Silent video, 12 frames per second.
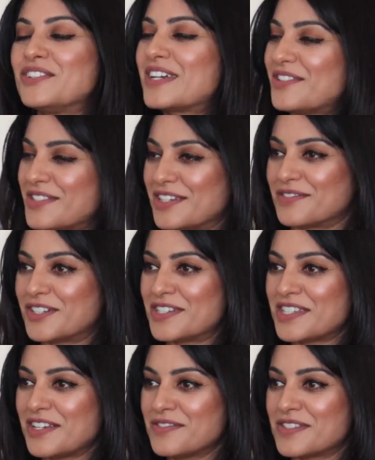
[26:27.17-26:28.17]
to look outside of
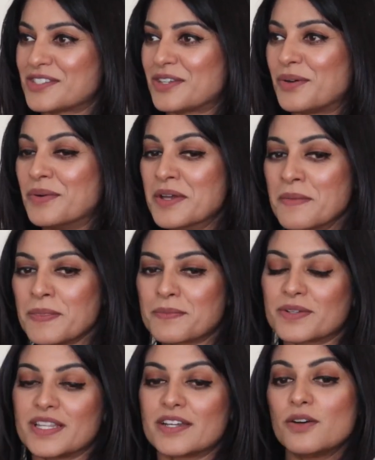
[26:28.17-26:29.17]
ourselves. And so
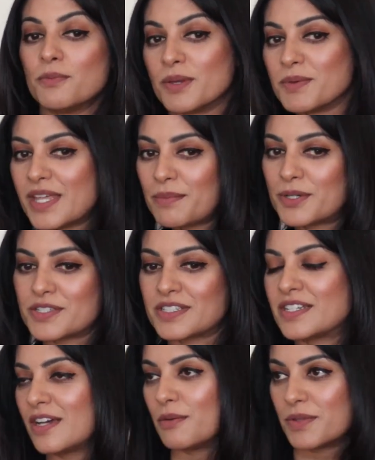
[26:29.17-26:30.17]
we're like, oh, maybe that
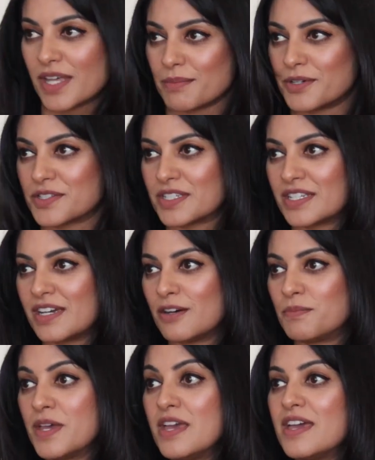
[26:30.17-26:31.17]
person can help and that person can
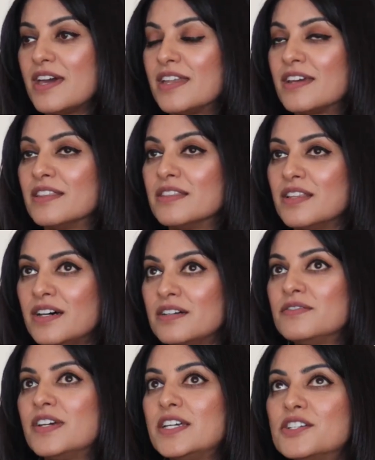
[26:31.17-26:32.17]
help. And I
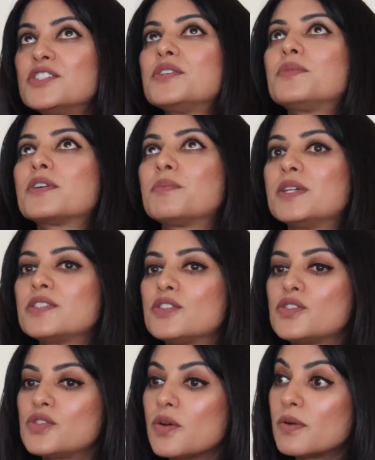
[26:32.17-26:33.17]
love energy work because
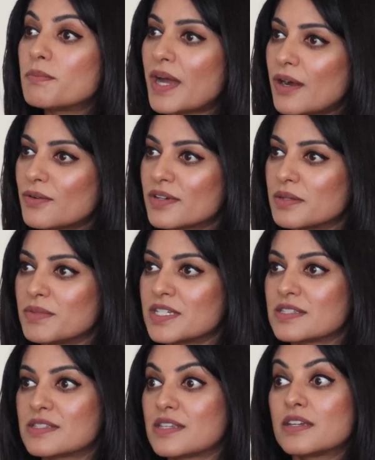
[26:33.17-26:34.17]
it's so empowering
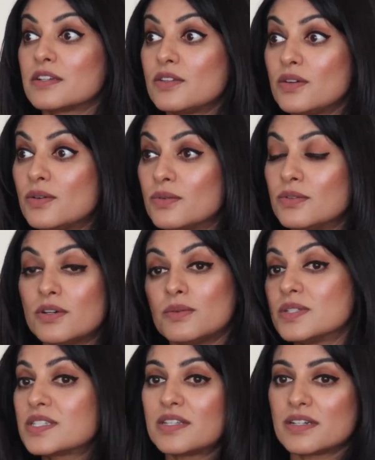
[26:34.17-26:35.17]
because it's like, no
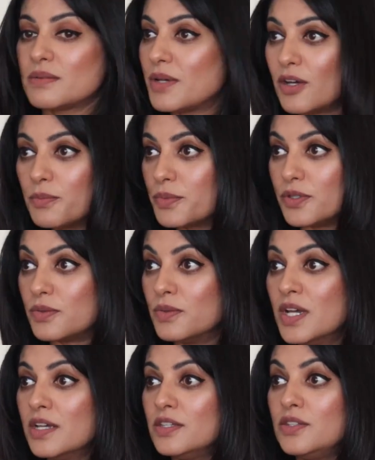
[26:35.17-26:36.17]
one's going to come help
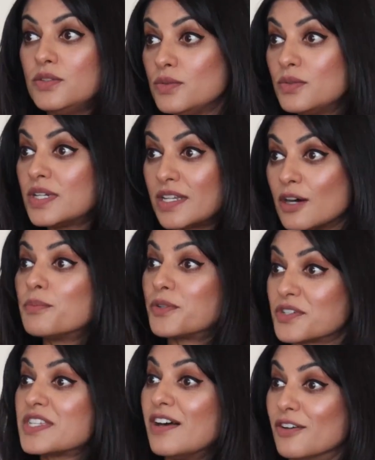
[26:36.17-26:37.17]
you. You can help
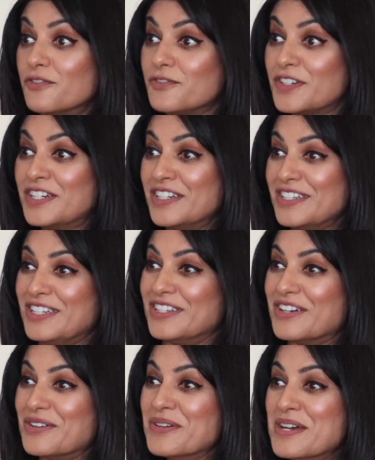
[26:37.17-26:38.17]
yourself.
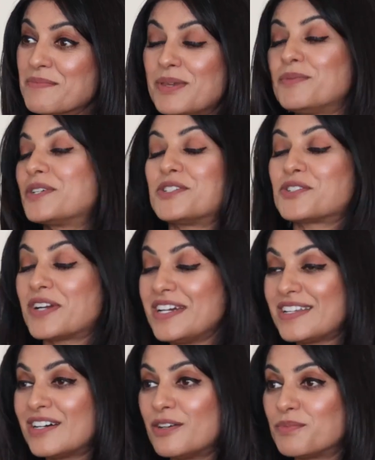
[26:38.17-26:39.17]
People can
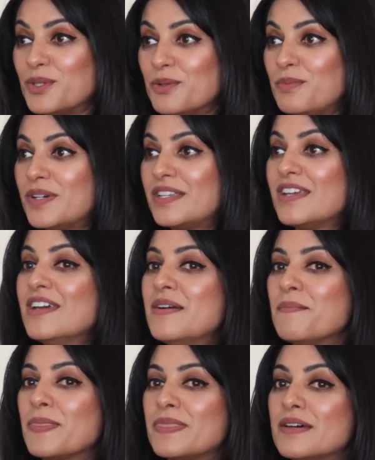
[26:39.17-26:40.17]
try to help you, but
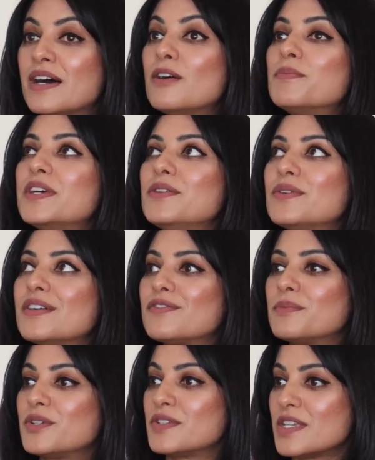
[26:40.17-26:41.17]
the help that you
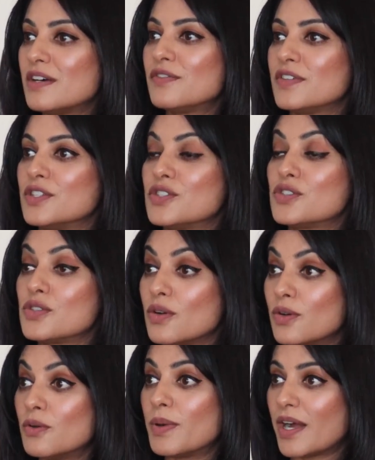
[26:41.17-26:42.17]
get from yourself is
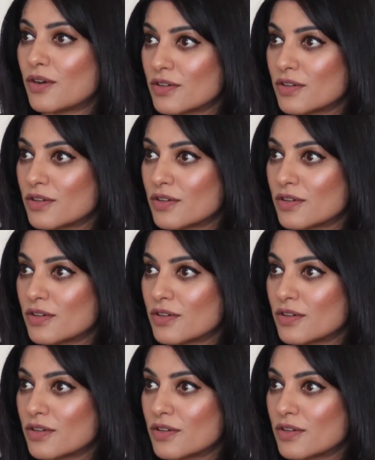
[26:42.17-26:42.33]
so